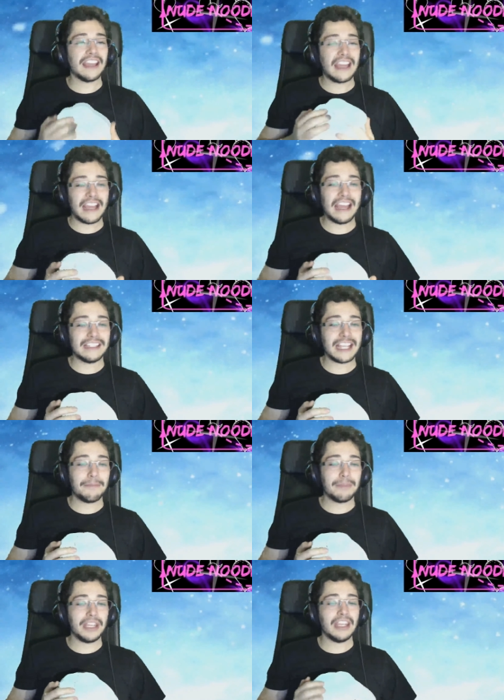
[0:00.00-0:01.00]
guys
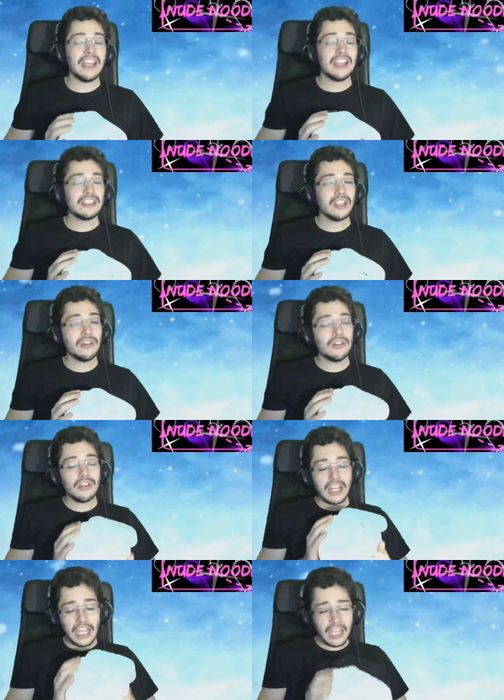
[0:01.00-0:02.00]
happy.
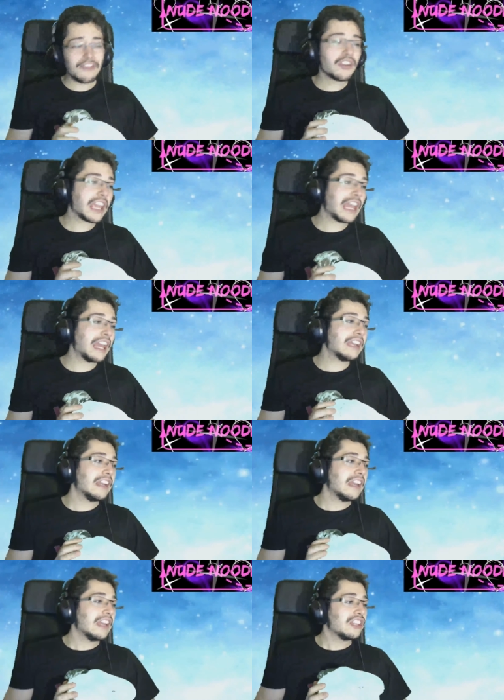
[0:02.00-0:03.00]
So, if you can,
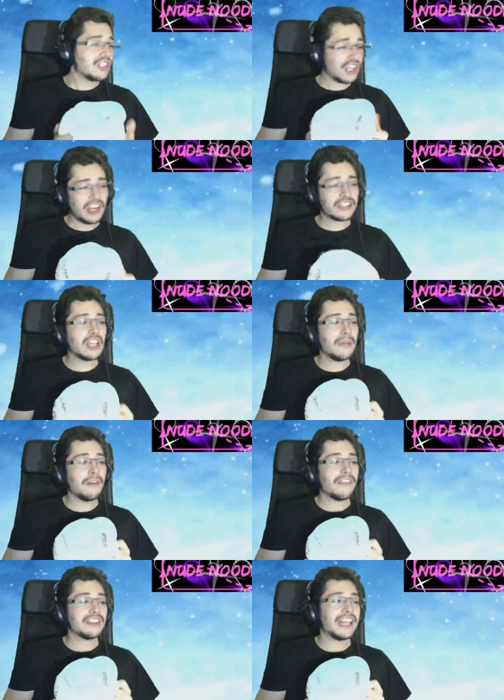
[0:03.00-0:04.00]
share some
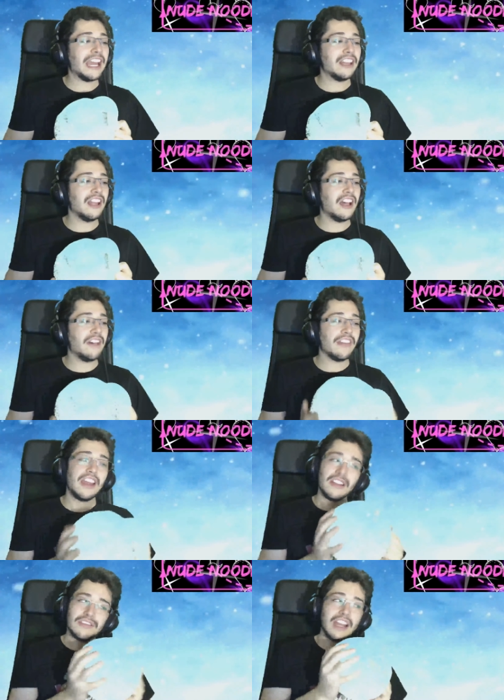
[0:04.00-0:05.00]
of the Scion love
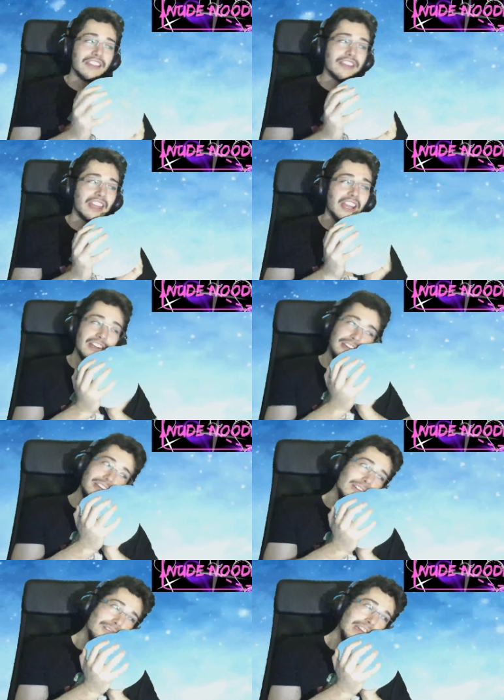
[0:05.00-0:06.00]
right there
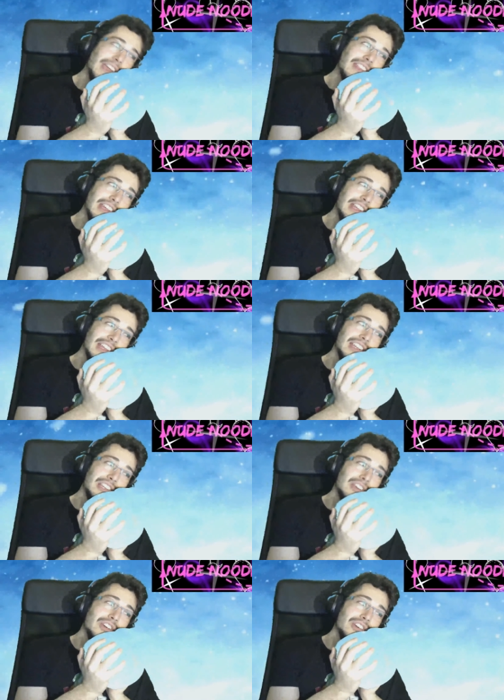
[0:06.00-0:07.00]
with
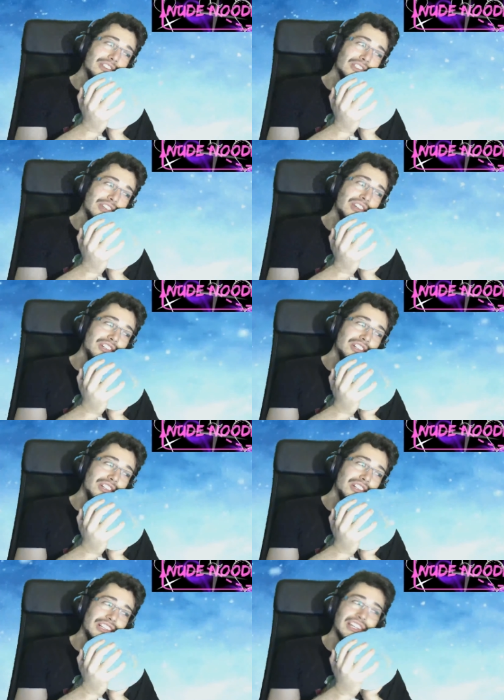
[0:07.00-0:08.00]
Nude
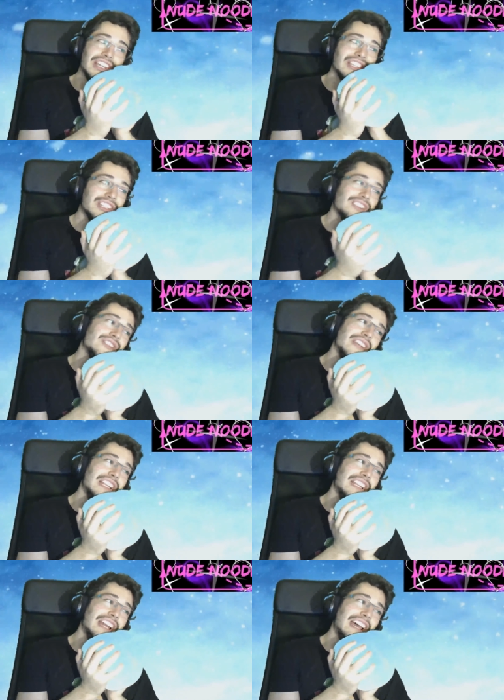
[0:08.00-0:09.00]
Noodle. She's
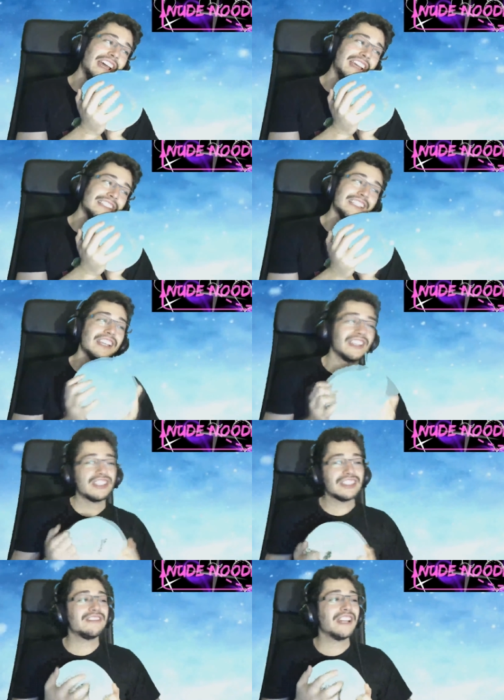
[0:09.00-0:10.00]
really nice,
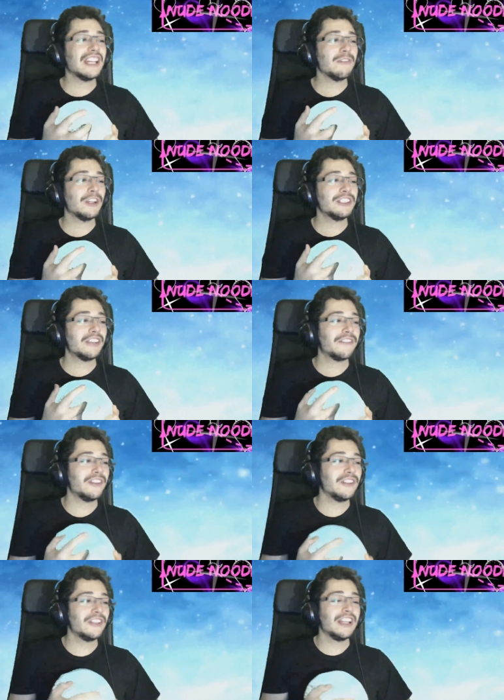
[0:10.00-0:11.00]
she's really
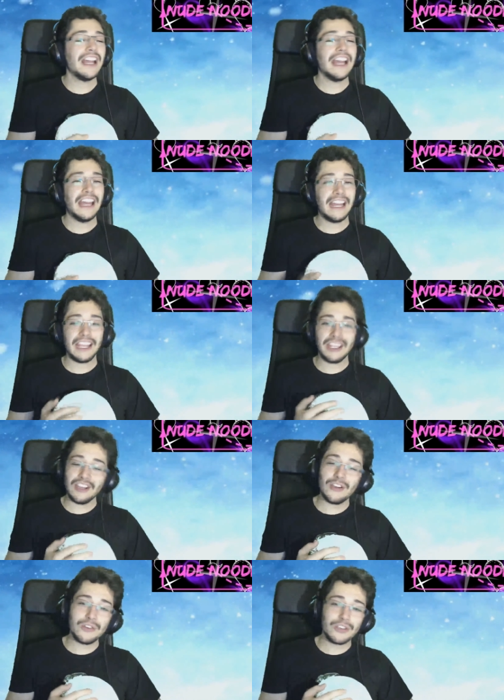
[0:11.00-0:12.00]
wonderful, and I
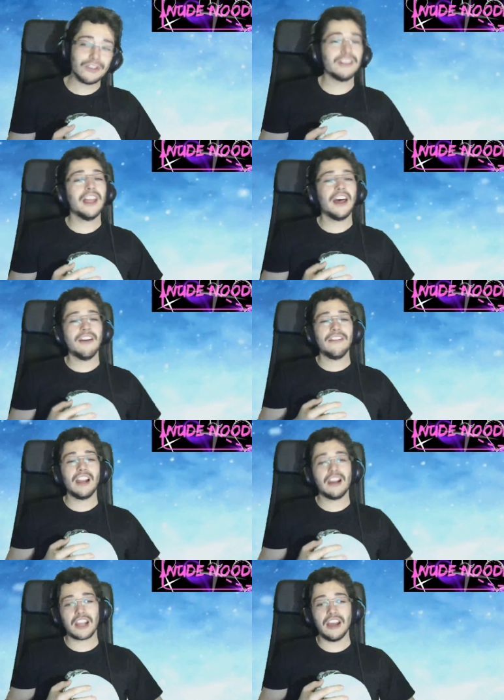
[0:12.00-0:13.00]
know you love
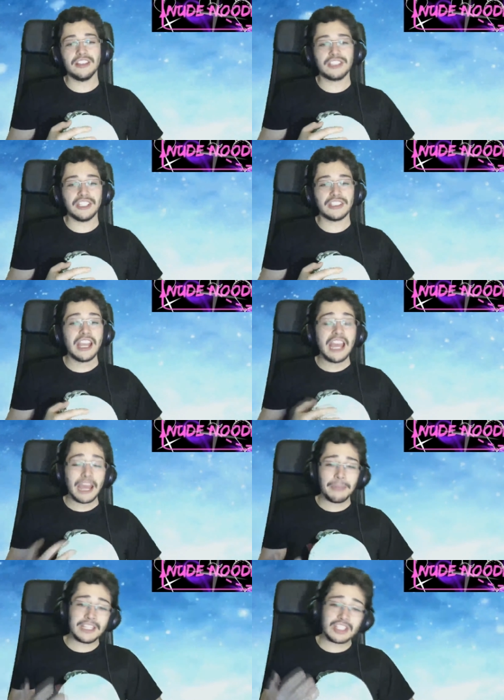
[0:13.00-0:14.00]
her content.
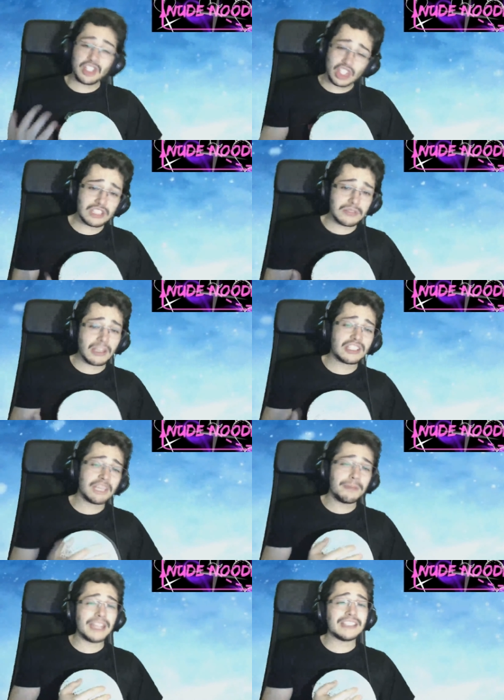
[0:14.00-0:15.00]
I mean, she
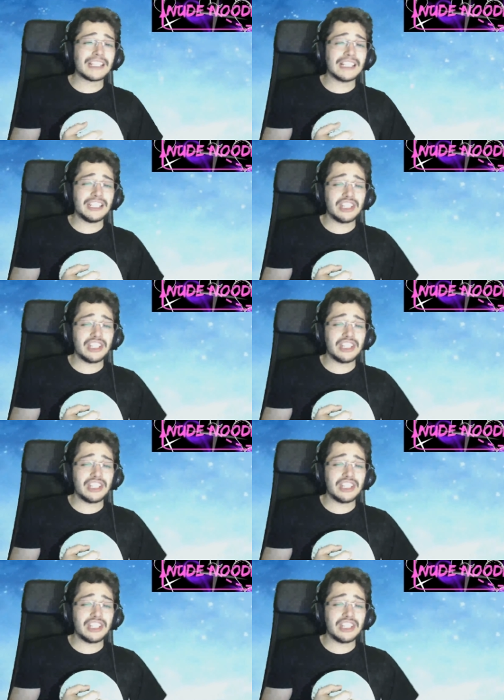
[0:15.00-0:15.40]
basically